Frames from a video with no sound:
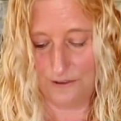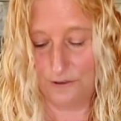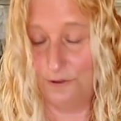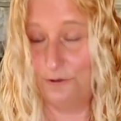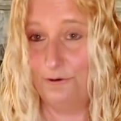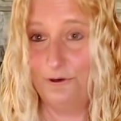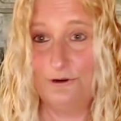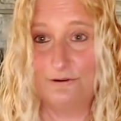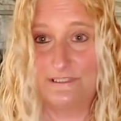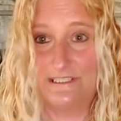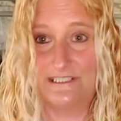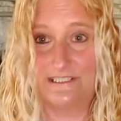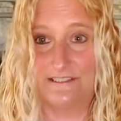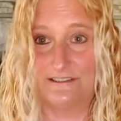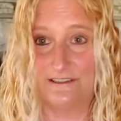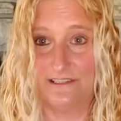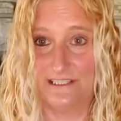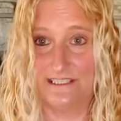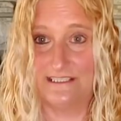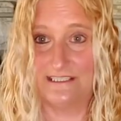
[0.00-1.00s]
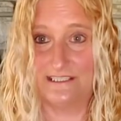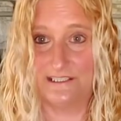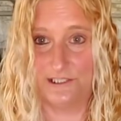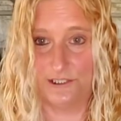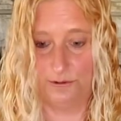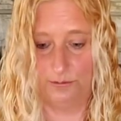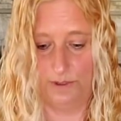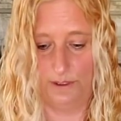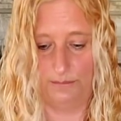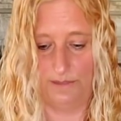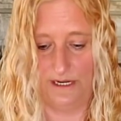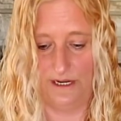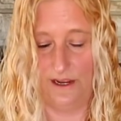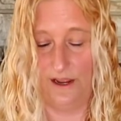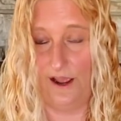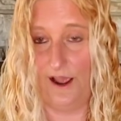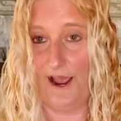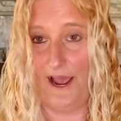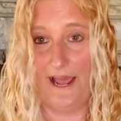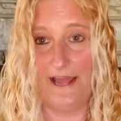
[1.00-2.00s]
Kudos to these two women.
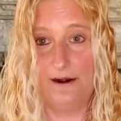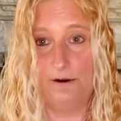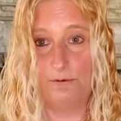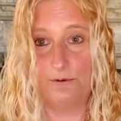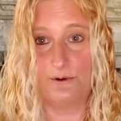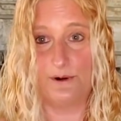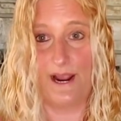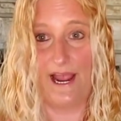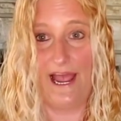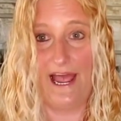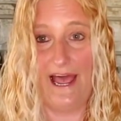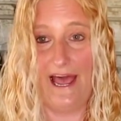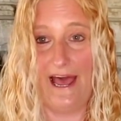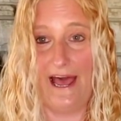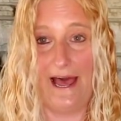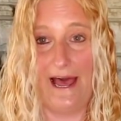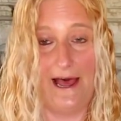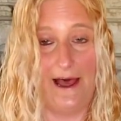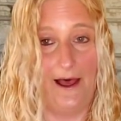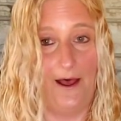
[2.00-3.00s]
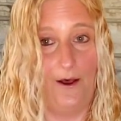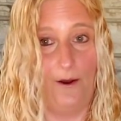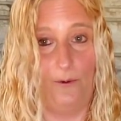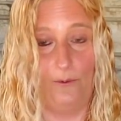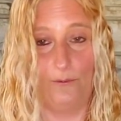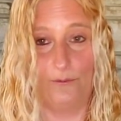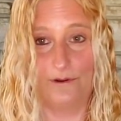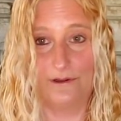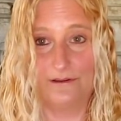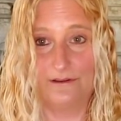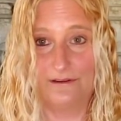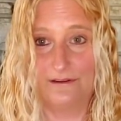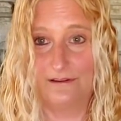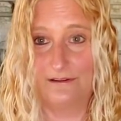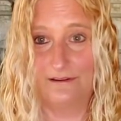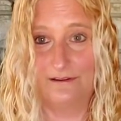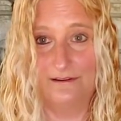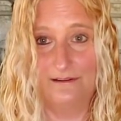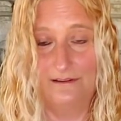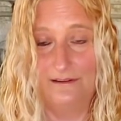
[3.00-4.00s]
I don't know how
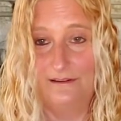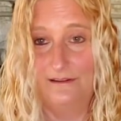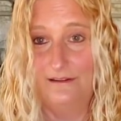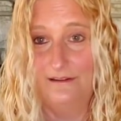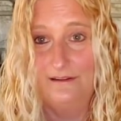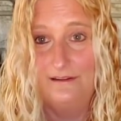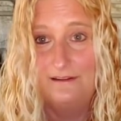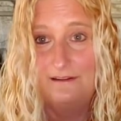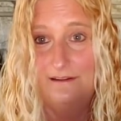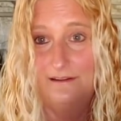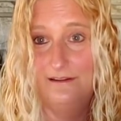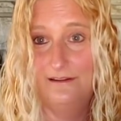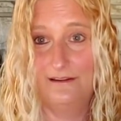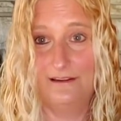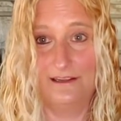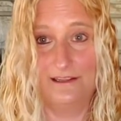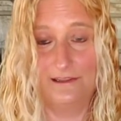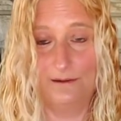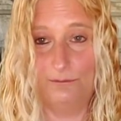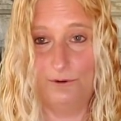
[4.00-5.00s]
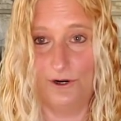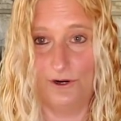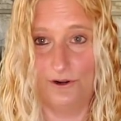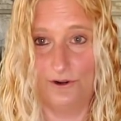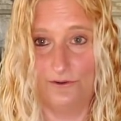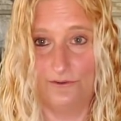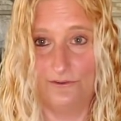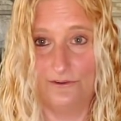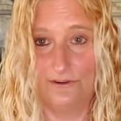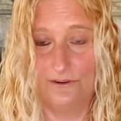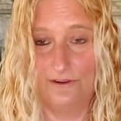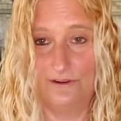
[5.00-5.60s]
in the world.